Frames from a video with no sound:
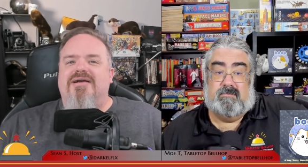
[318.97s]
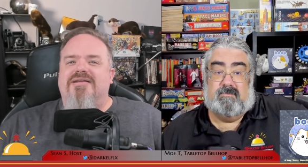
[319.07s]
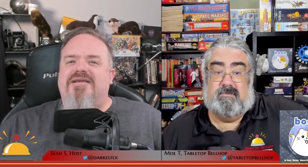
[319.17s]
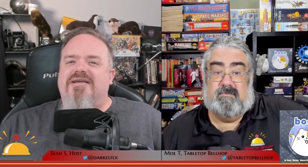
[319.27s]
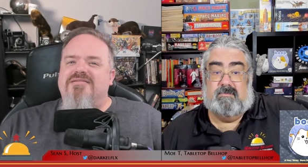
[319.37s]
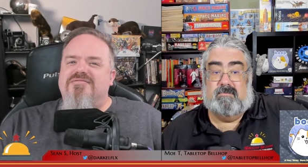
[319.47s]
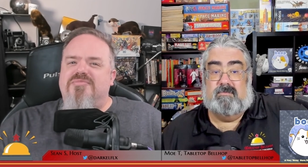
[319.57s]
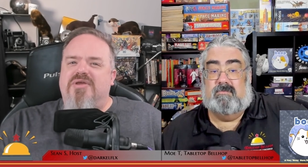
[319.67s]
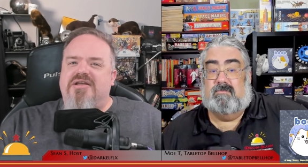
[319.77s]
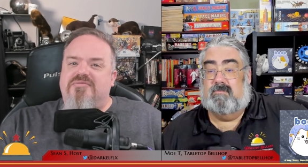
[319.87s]
Speaker 1: can
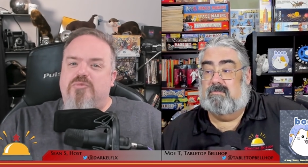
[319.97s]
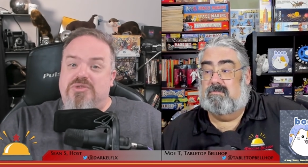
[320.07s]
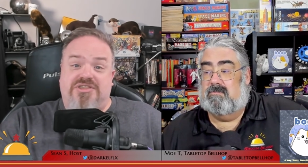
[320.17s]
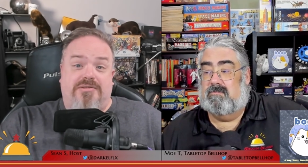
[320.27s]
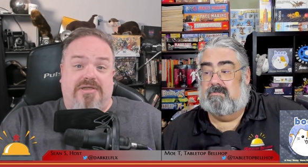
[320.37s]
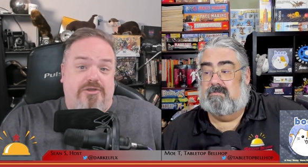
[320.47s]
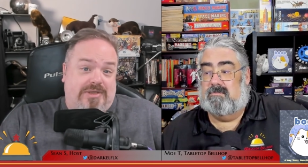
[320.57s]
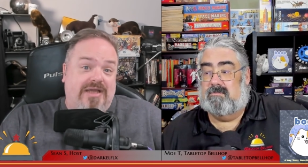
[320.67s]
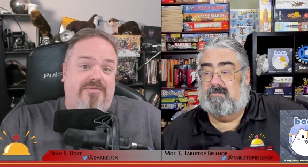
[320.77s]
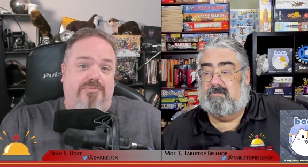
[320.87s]
and which and you
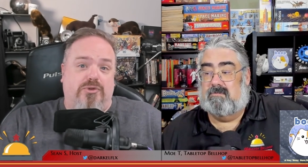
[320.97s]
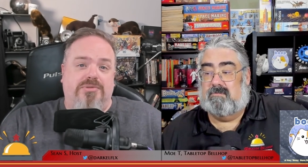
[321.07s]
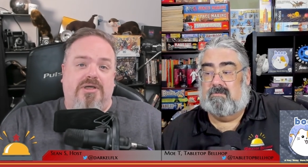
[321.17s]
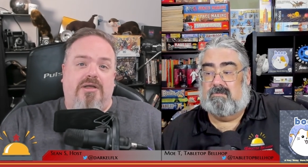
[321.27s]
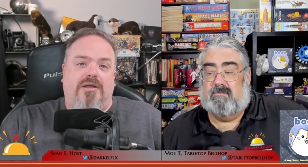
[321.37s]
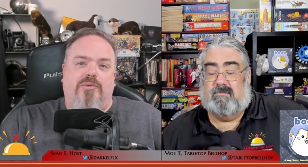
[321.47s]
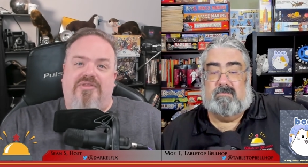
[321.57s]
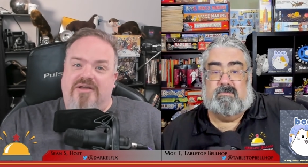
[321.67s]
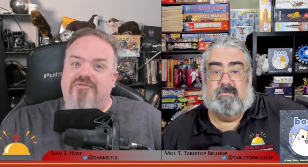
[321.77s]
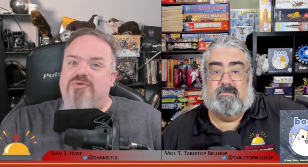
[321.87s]
can't boop
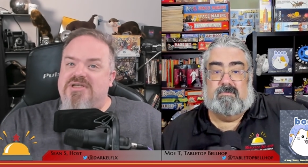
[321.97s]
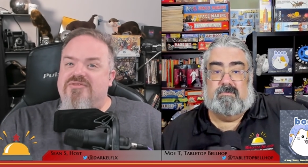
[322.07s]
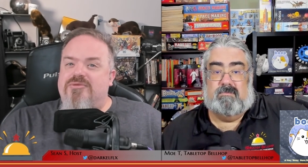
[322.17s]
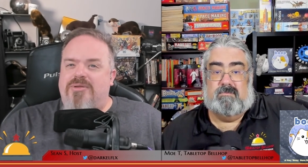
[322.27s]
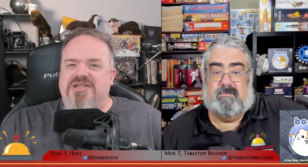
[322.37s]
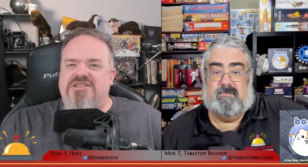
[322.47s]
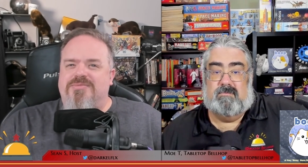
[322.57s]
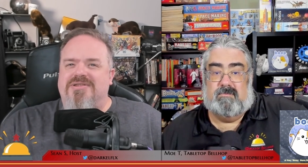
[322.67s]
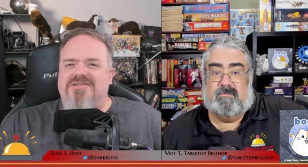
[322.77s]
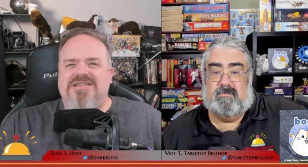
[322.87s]
with every given
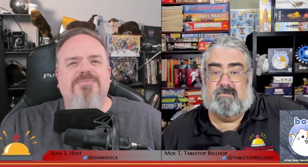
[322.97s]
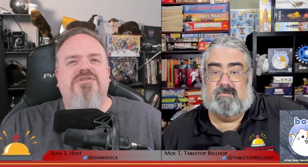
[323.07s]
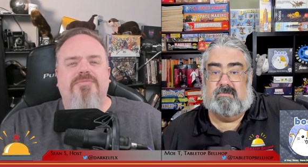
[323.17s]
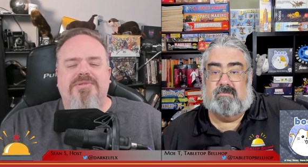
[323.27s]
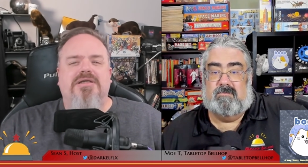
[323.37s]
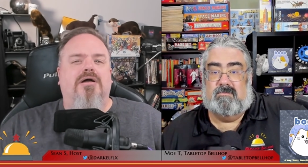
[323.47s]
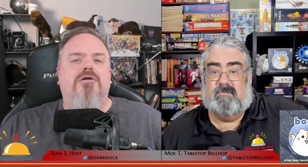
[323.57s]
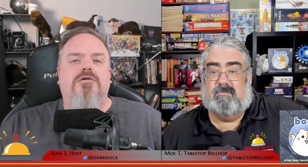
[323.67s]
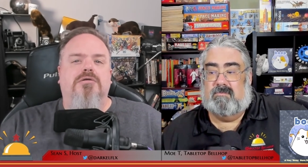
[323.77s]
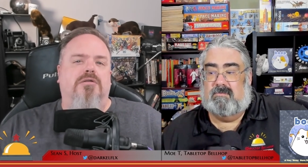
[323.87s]
placement seems to be a
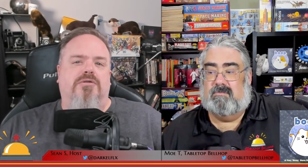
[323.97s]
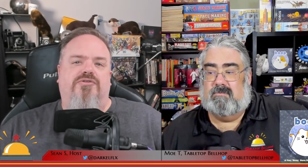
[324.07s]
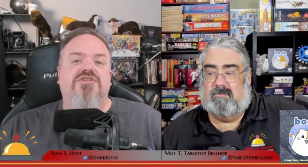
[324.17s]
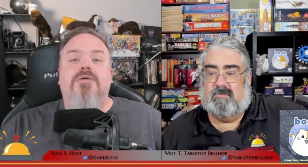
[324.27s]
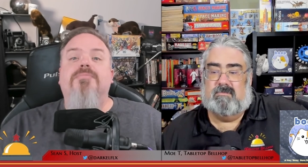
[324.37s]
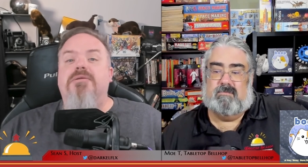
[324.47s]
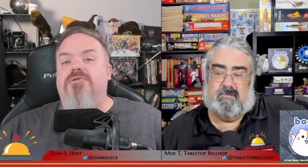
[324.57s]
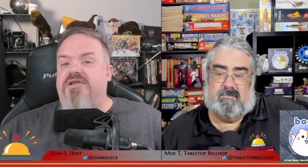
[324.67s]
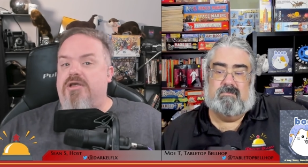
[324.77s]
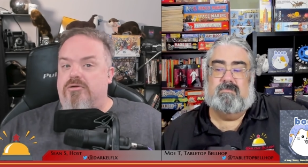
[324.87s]
hurdle for some
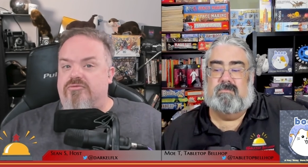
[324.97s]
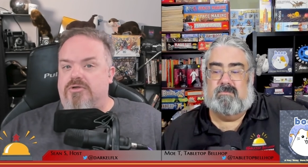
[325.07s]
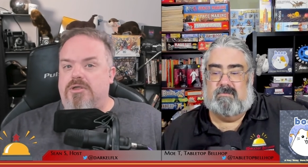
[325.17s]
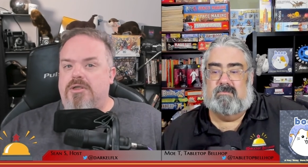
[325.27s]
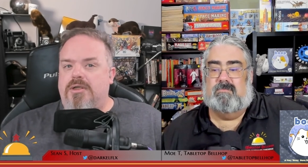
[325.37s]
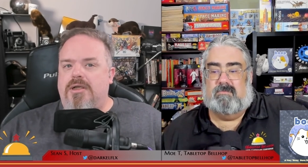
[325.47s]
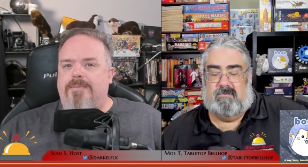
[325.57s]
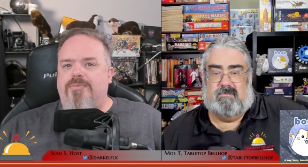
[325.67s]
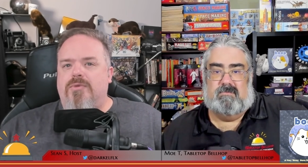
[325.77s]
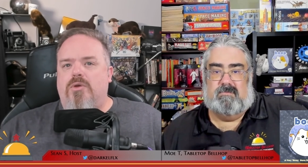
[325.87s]
people to get over.
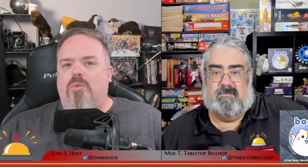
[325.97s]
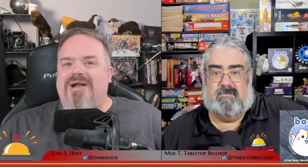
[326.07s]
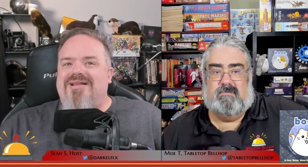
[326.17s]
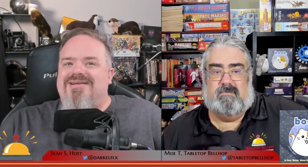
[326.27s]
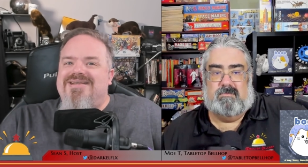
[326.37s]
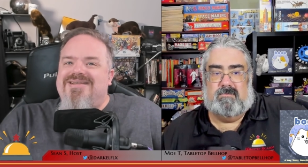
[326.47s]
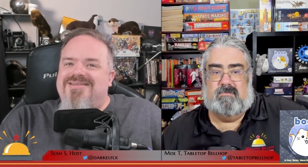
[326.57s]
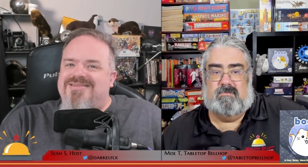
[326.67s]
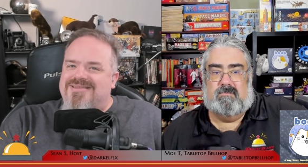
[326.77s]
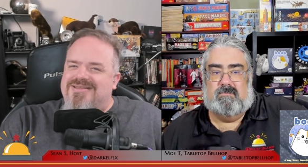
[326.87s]
While
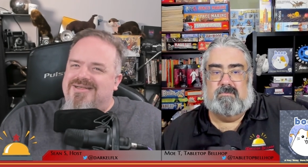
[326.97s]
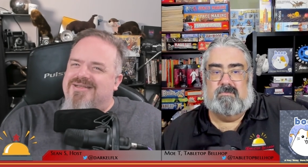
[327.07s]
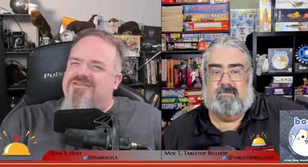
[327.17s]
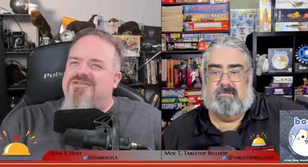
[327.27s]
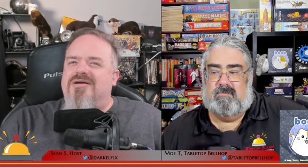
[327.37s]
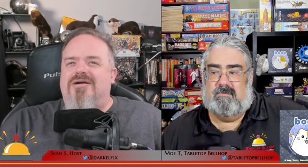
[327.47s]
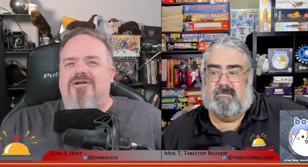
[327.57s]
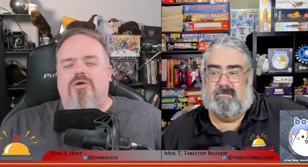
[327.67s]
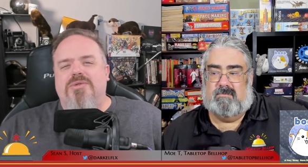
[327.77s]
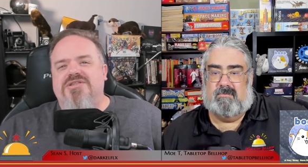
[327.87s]
easy, it's not
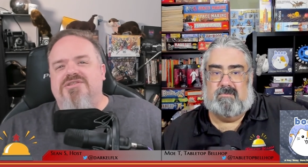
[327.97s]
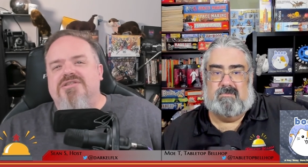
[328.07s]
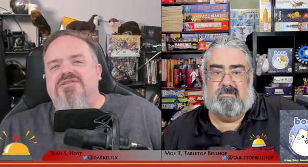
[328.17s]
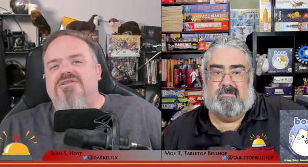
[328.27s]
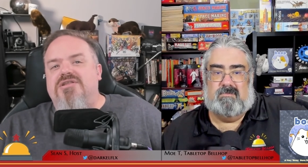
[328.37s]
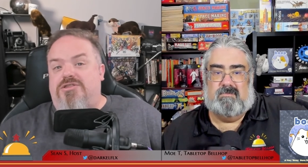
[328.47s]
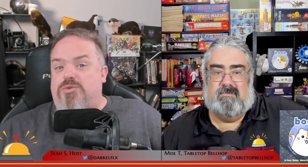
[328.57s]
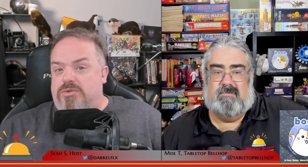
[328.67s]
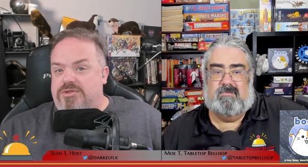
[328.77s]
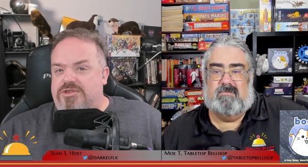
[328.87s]
always
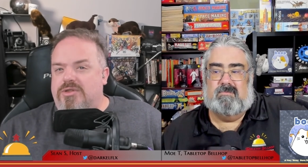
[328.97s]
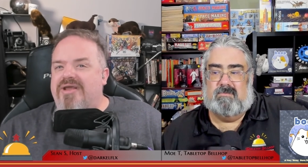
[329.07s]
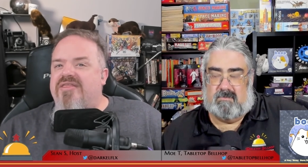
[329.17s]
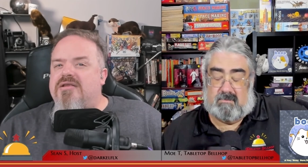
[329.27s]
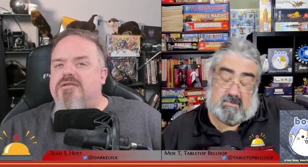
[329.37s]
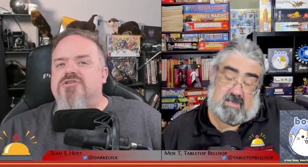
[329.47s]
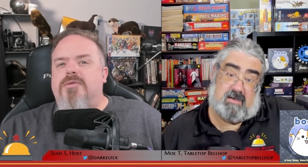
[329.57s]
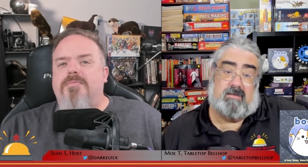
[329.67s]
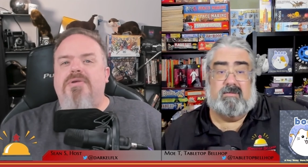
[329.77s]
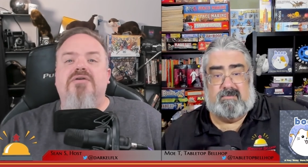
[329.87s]
instinctual. So I think there's a
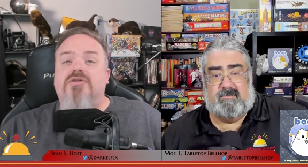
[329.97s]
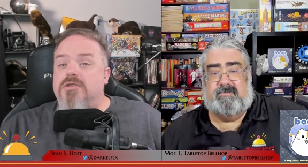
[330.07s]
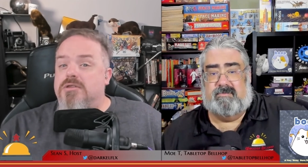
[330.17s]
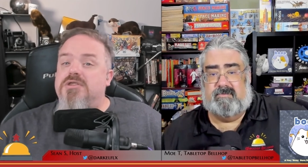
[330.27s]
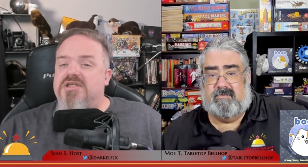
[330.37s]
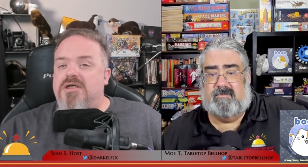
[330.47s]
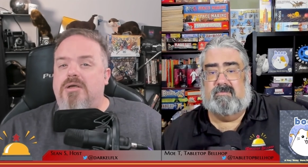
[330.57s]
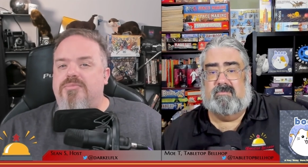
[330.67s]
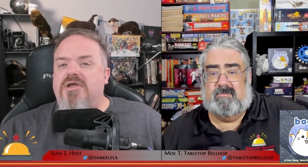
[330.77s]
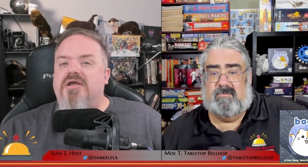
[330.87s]
bit of a learning
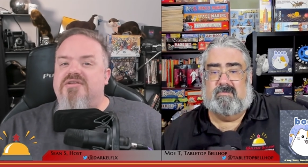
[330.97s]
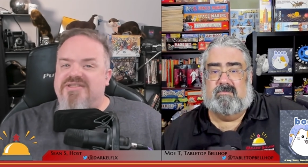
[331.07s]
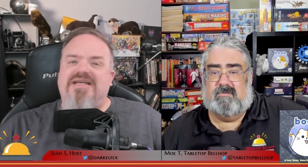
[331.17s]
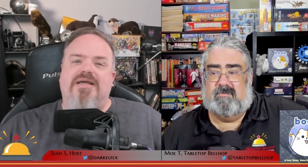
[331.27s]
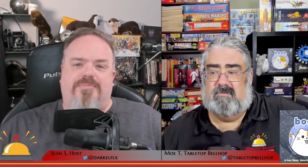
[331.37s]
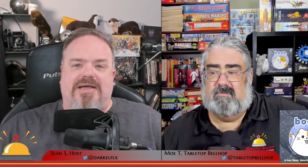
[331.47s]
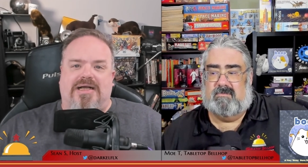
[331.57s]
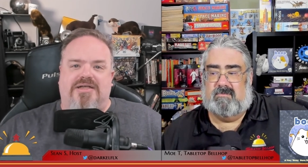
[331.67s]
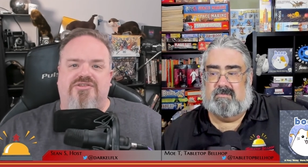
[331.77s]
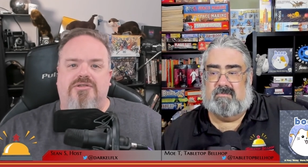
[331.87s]
hump to get
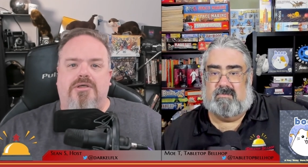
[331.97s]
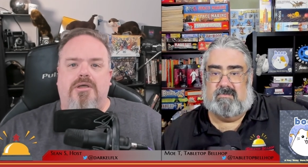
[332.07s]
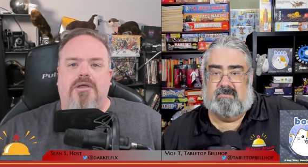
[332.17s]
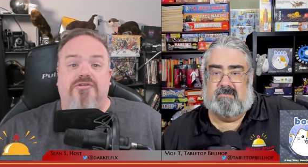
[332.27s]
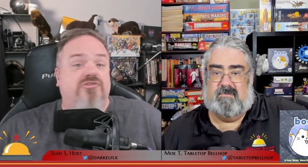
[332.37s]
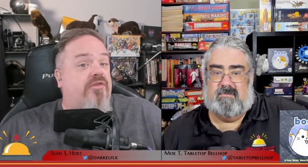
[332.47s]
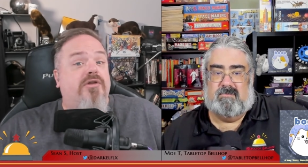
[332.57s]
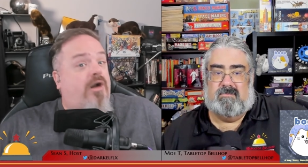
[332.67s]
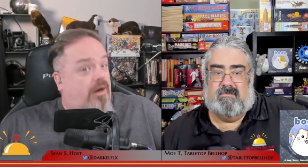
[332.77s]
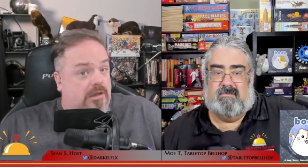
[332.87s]
past. It's
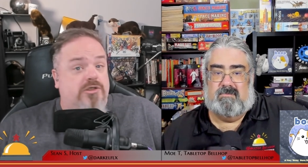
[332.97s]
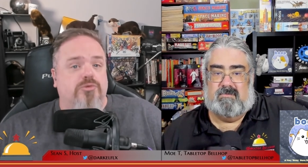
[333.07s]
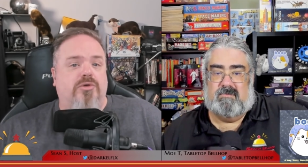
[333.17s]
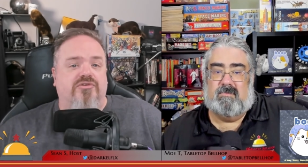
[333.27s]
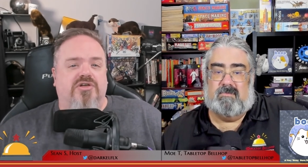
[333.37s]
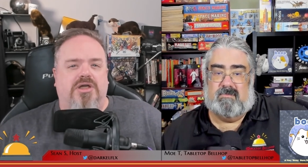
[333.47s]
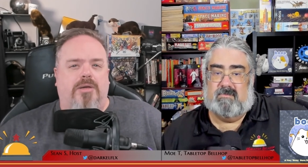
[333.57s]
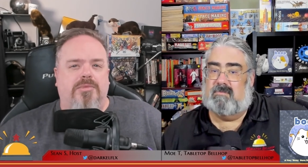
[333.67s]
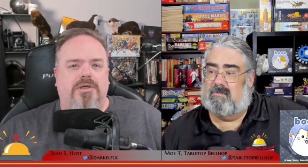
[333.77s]
nothing hard to overcome,